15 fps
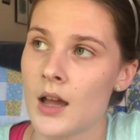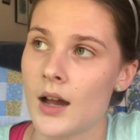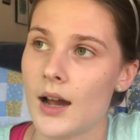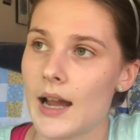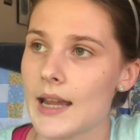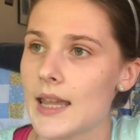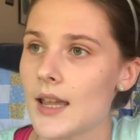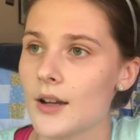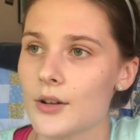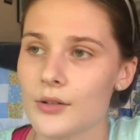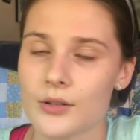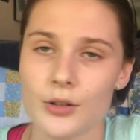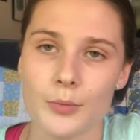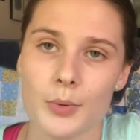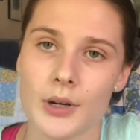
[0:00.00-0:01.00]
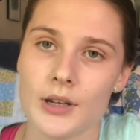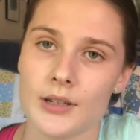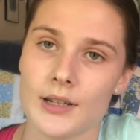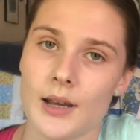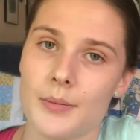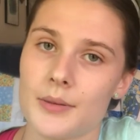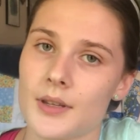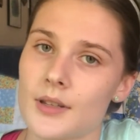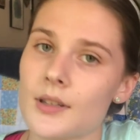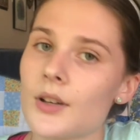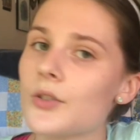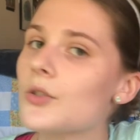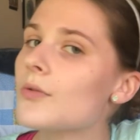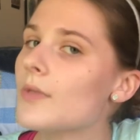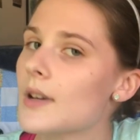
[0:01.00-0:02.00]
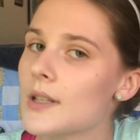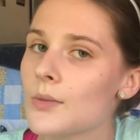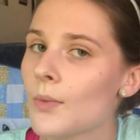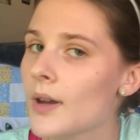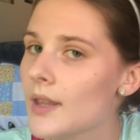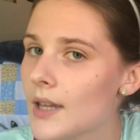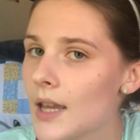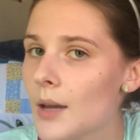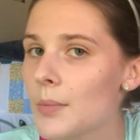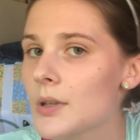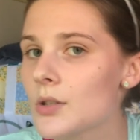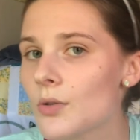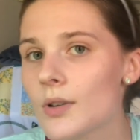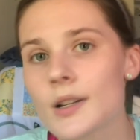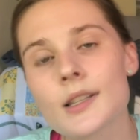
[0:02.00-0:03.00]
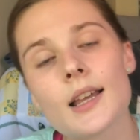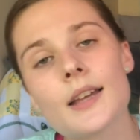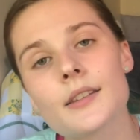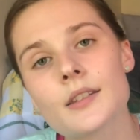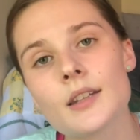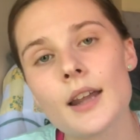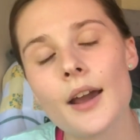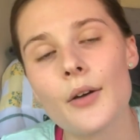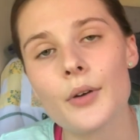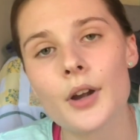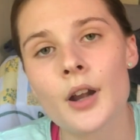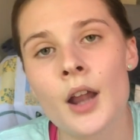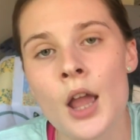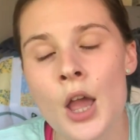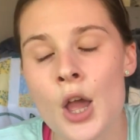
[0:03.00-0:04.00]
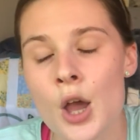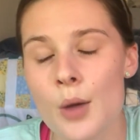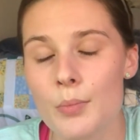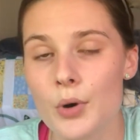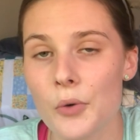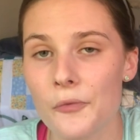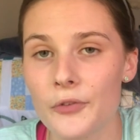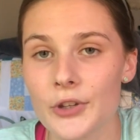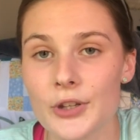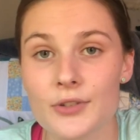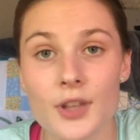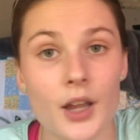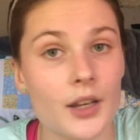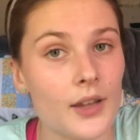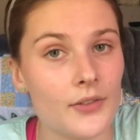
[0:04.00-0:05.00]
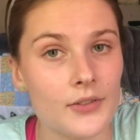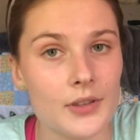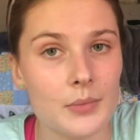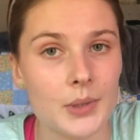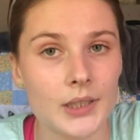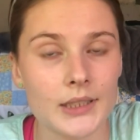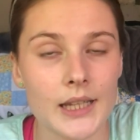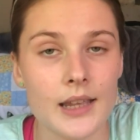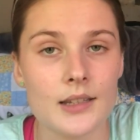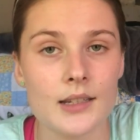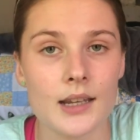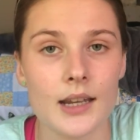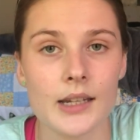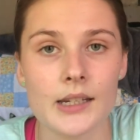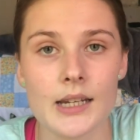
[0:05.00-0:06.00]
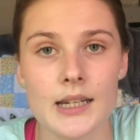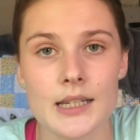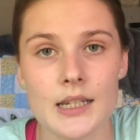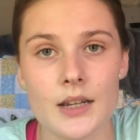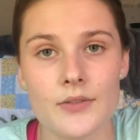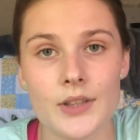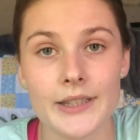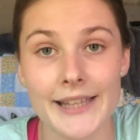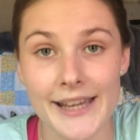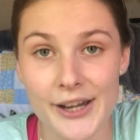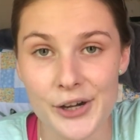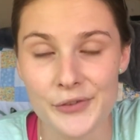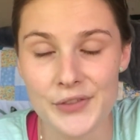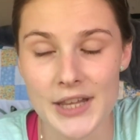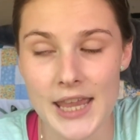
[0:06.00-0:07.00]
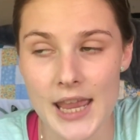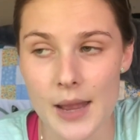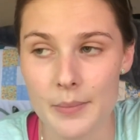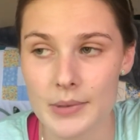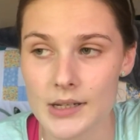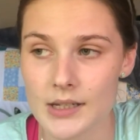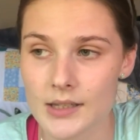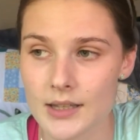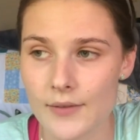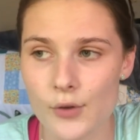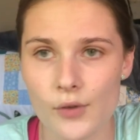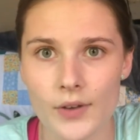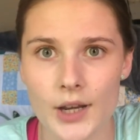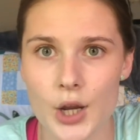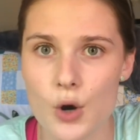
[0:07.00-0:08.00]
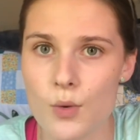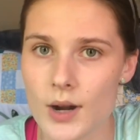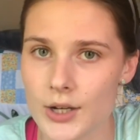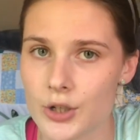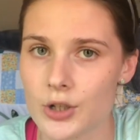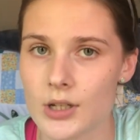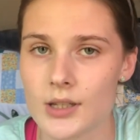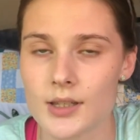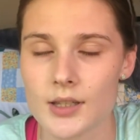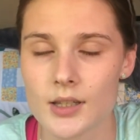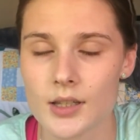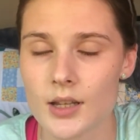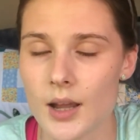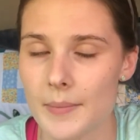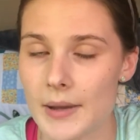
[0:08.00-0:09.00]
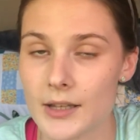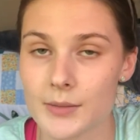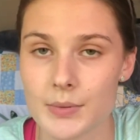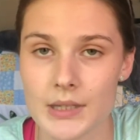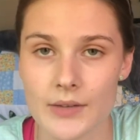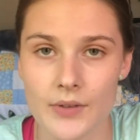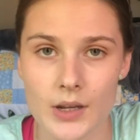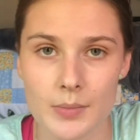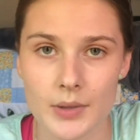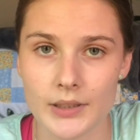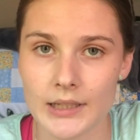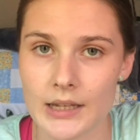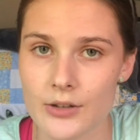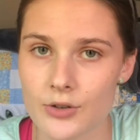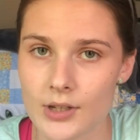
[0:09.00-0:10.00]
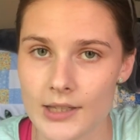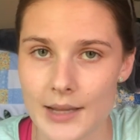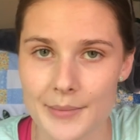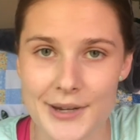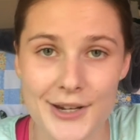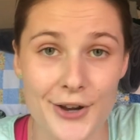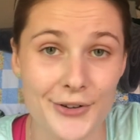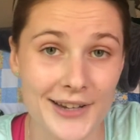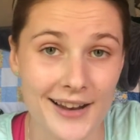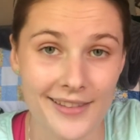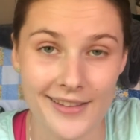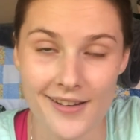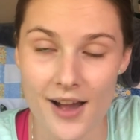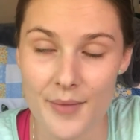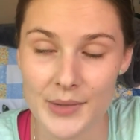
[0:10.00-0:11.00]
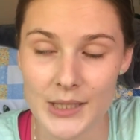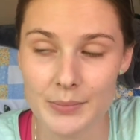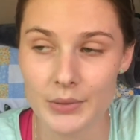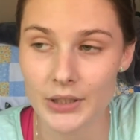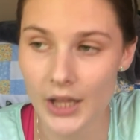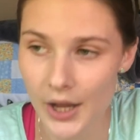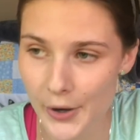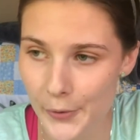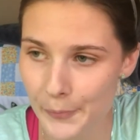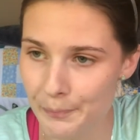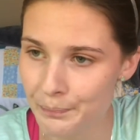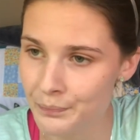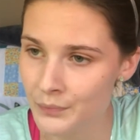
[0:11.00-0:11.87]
I can't go super in depth because there's a reason why the campus tours last an hour, but hopefully you saw enough of the buildings and got an idea of the layout of the campus. If you have any questions about specific buildings, just let me know down in the comments below.